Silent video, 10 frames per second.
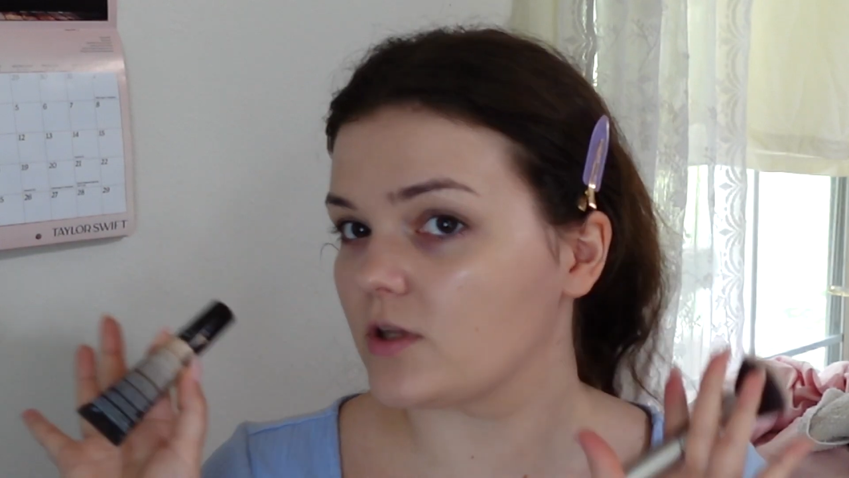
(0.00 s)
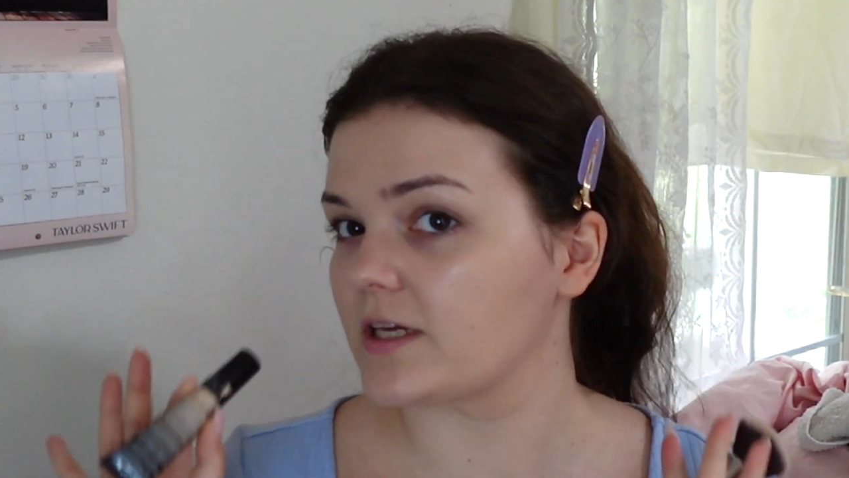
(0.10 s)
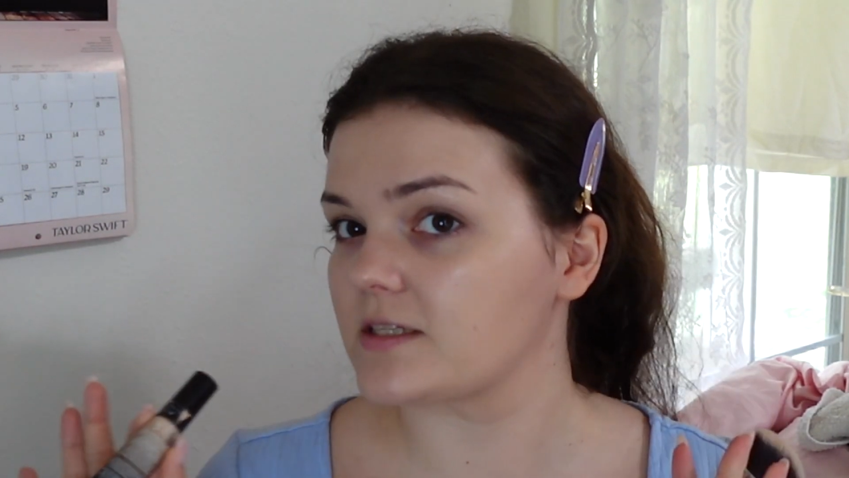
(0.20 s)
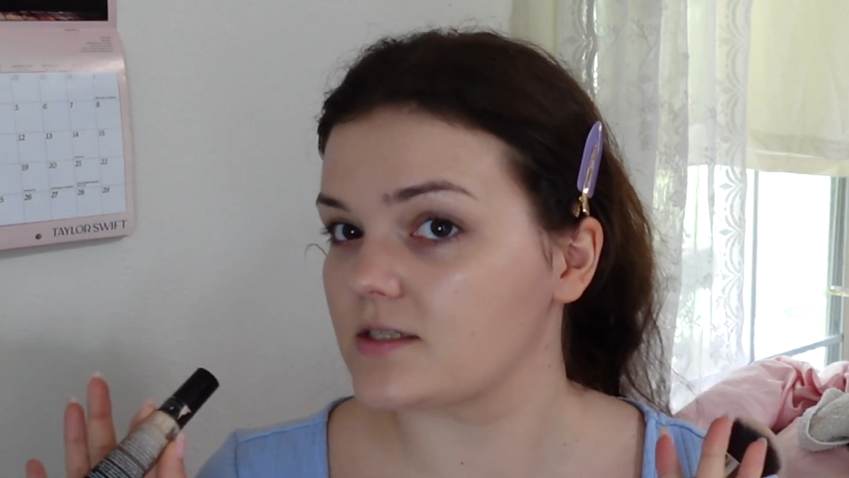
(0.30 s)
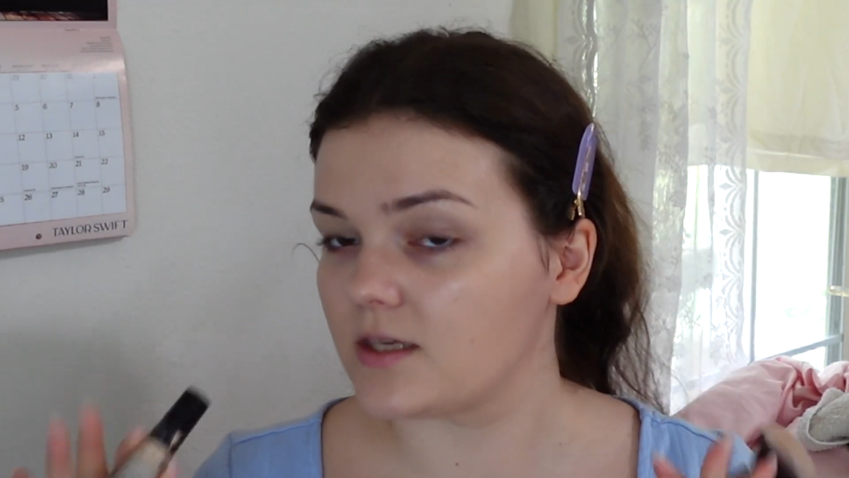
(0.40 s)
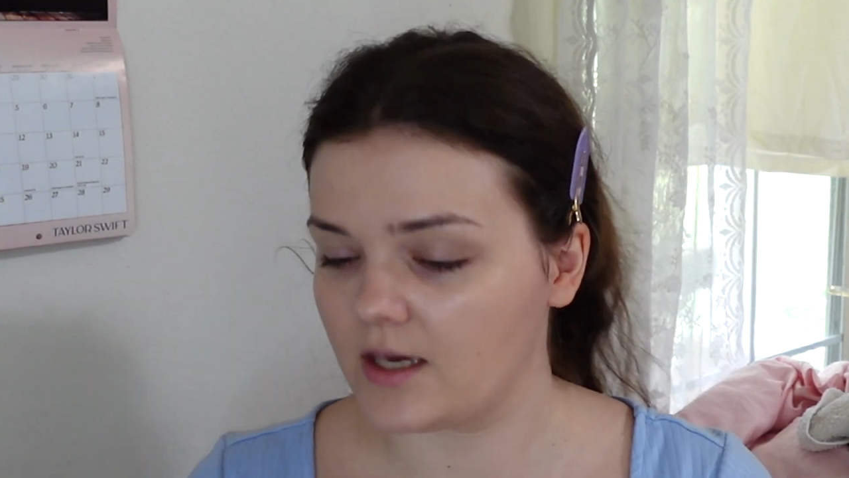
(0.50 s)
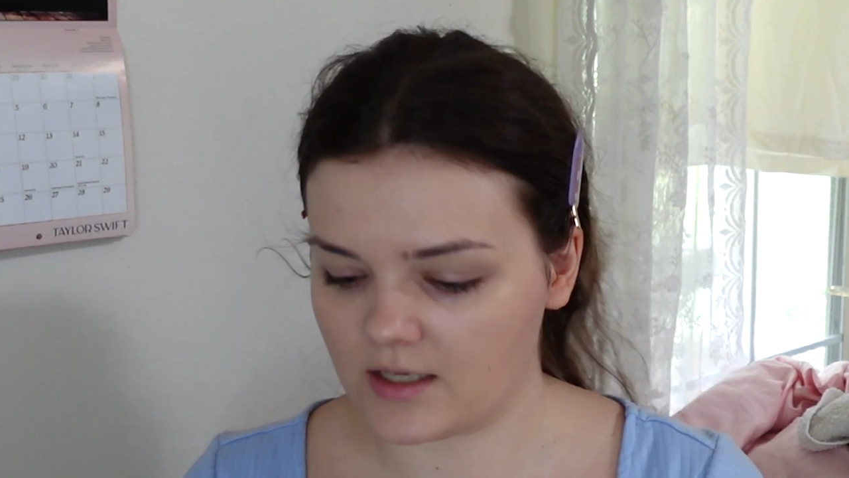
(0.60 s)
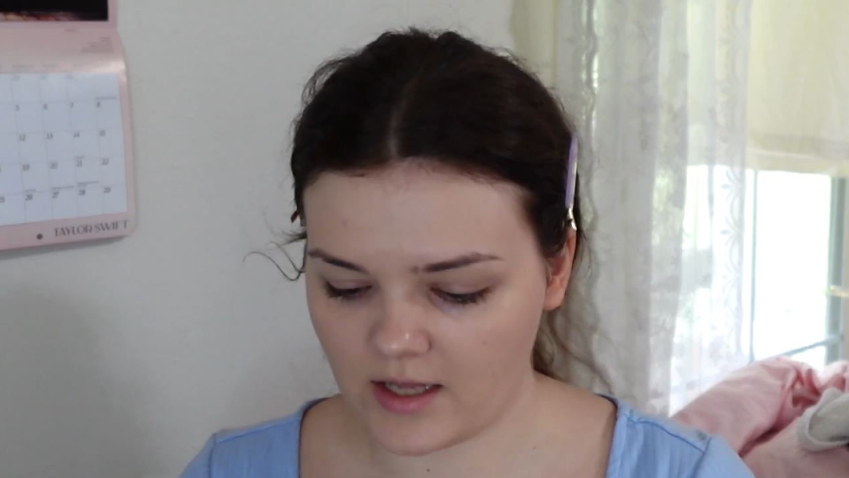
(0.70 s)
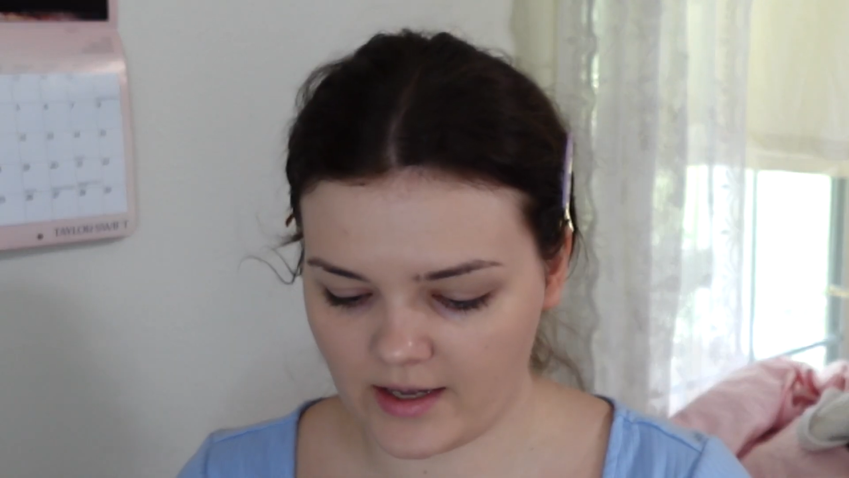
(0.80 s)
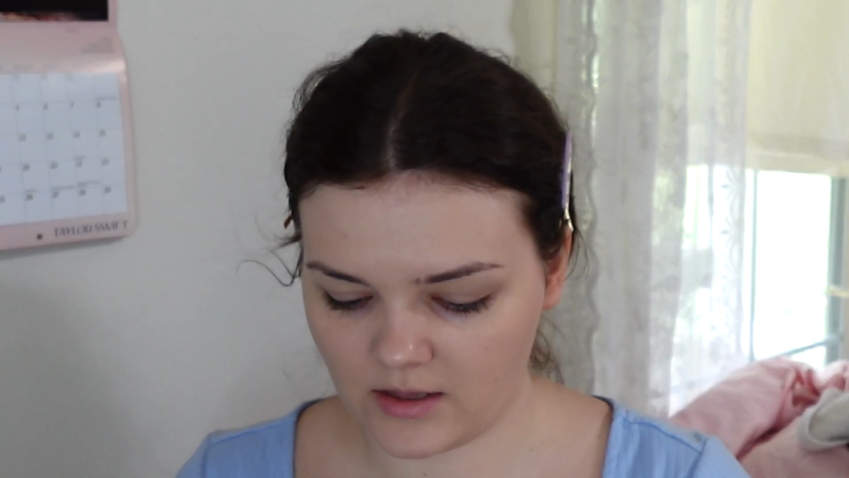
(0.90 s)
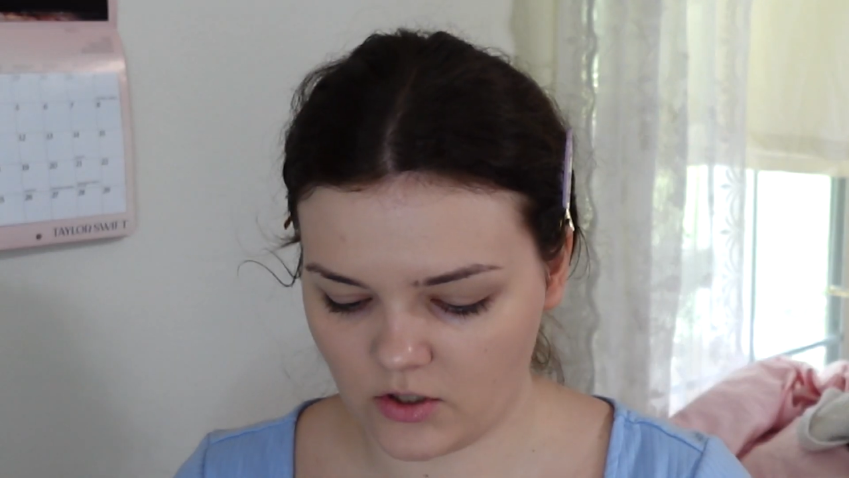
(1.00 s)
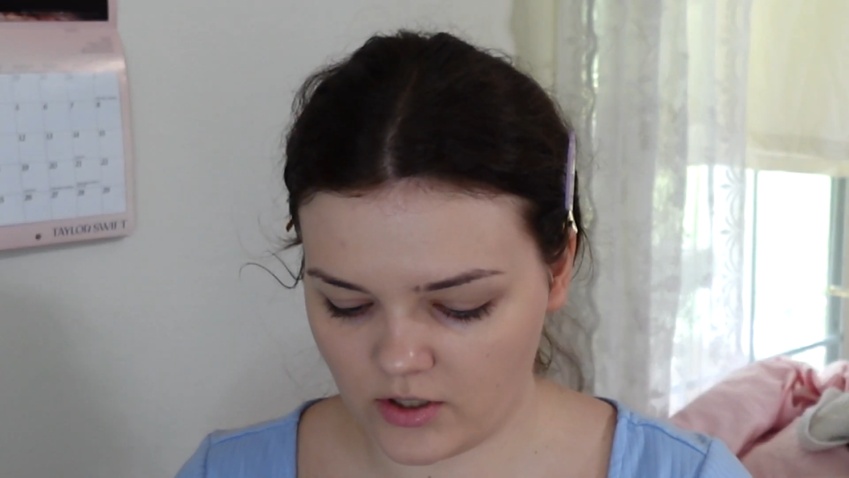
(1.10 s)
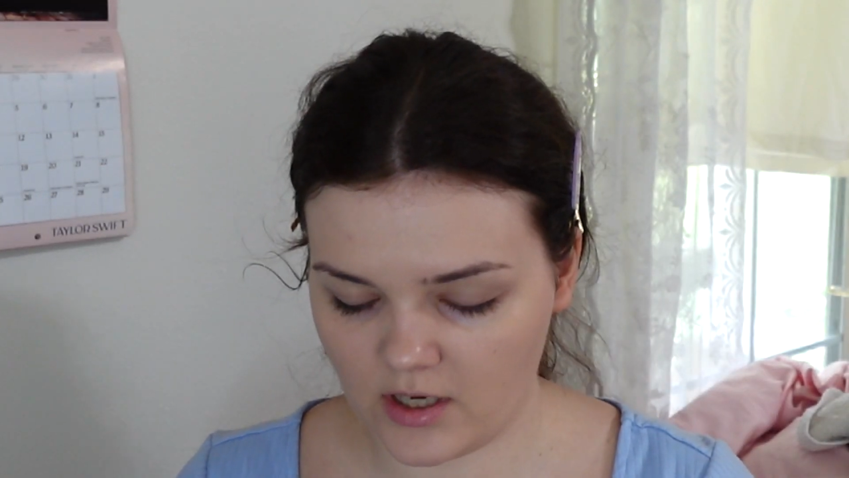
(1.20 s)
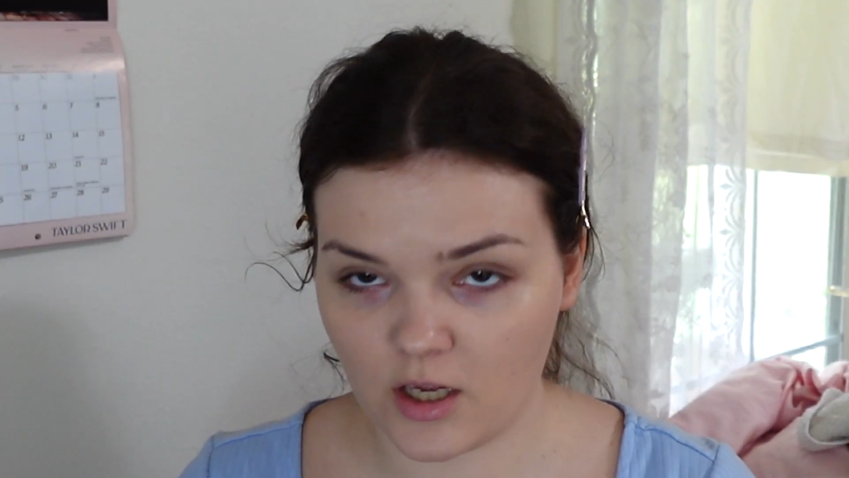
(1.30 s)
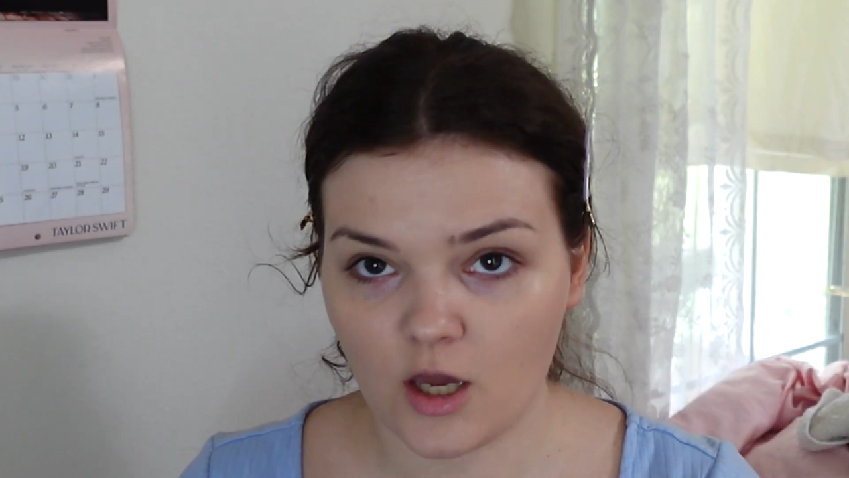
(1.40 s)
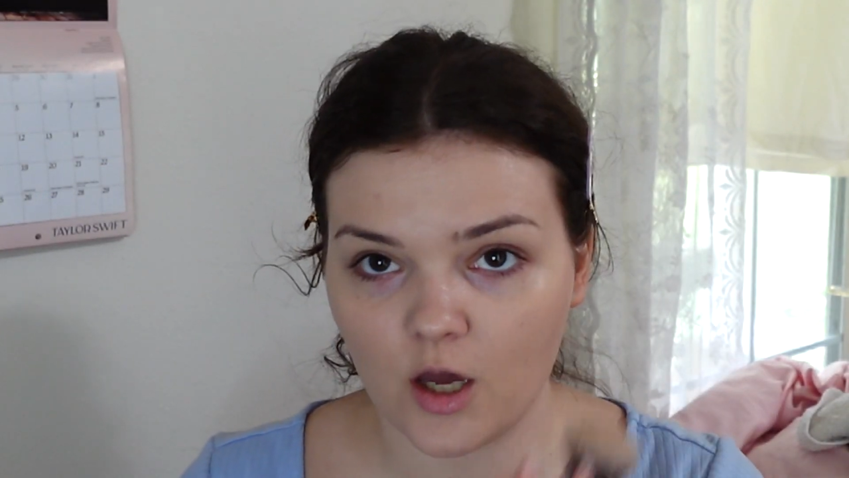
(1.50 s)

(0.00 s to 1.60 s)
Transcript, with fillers: like skin-like looking,